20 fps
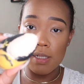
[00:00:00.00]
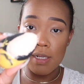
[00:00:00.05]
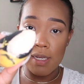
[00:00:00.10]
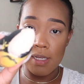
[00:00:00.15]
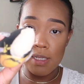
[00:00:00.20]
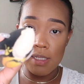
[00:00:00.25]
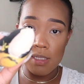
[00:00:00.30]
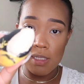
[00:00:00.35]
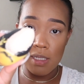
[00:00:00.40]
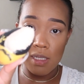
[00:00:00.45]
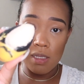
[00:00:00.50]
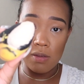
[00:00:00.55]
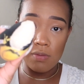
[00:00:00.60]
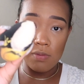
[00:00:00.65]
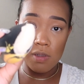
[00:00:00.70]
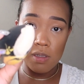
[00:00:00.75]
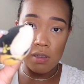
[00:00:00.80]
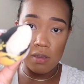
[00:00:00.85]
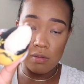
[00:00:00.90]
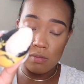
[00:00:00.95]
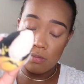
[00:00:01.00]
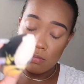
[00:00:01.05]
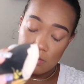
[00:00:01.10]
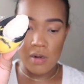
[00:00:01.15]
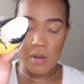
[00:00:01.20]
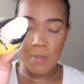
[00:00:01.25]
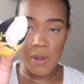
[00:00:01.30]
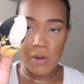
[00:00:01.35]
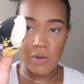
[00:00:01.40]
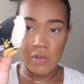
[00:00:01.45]
nice even
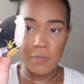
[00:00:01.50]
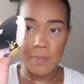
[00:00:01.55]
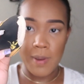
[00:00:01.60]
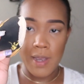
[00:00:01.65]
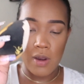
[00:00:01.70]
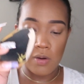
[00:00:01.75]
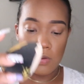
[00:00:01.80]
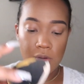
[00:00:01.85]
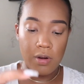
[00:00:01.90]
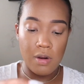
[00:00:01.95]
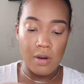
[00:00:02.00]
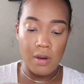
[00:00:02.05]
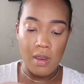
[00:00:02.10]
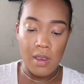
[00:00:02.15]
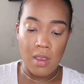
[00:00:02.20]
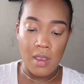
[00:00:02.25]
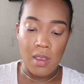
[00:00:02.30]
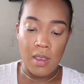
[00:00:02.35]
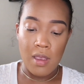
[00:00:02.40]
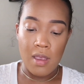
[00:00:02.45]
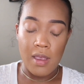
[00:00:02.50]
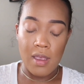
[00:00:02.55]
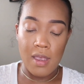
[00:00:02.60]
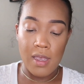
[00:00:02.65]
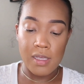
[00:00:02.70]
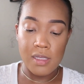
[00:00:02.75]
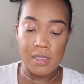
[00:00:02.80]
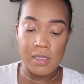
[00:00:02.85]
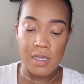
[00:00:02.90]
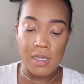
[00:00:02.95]
amount of powder,
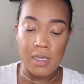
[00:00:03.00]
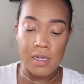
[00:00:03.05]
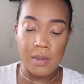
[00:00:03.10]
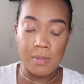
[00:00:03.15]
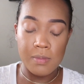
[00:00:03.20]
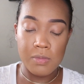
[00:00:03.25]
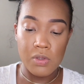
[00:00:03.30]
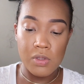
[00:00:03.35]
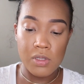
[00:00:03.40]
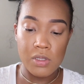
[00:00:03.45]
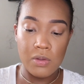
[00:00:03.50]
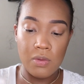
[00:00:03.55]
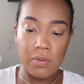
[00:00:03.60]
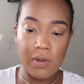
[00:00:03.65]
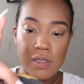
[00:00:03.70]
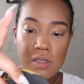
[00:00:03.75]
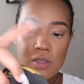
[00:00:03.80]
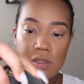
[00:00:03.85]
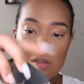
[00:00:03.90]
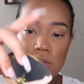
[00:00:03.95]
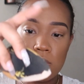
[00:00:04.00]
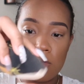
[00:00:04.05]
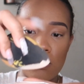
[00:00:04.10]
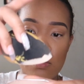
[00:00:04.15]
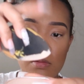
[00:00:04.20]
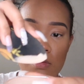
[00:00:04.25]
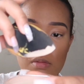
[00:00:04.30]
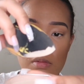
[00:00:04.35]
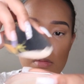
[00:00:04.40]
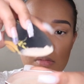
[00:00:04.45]
and then I'm just going
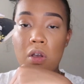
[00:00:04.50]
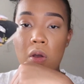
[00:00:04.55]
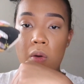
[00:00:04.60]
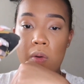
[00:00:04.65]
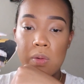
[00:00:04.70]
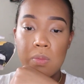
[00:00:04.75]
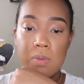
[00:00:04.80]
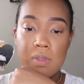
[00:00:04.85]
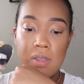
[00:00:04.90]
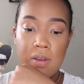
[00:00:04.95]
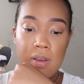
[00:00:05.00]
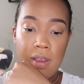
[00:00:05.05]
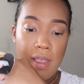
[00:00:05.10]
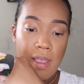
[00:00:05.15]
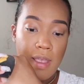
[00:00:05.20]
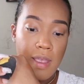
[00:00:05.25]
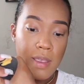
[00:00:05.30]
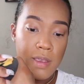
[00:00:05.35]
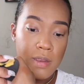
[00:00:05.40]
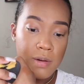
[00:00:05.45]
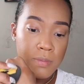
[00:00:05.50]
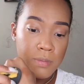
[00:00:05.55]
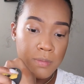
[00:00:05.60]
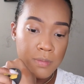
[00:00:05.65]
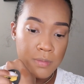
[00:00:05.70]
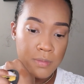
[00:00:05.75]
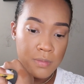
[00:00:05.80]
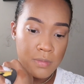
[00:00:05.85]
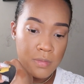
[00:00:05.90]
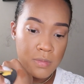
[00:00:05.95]
to go in with your hand
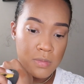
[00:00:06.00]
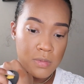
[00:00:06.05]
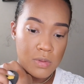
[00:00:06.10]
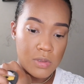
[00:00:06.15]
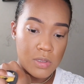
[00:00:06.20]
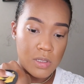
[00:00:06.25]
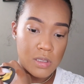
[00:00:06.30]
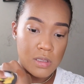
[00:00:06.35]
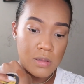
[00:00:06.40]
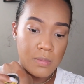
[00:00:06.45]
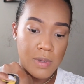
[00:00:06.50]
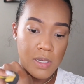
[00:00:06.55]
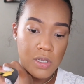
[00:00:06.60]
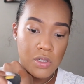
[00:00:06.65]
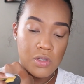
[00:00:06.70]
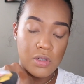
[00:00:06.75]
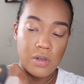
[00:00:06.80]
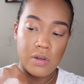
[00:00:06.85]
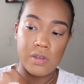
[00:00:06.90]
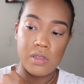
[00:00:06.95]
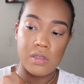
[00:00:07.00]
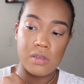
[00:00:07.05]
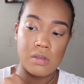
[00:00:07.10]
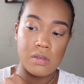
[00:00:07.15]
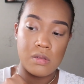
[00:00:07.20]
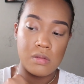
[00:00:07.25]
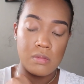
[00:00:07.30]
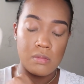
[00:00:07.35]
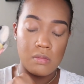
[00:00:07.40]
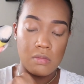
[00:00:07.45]
just to make sure
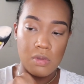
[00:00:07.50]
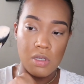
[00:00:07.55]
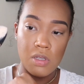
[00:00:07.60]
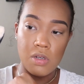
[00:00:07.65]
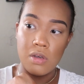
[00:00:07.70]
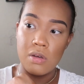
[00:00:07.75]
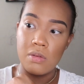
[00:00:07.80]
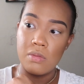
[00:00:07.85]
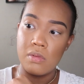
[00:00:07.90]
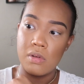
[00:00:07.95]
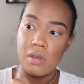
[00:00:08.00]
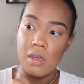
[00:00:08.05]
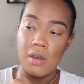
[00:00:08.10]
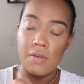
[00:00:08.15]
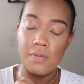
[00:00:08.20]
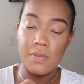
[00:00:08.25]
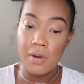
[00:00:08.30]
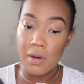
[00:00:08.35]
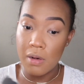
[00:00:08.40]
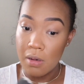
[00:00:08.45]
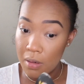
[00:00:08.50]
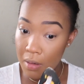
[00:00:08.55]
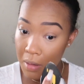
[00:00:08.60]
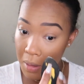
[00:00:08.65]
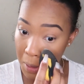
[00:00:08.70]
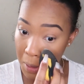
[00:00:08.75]
it's, you know, covered,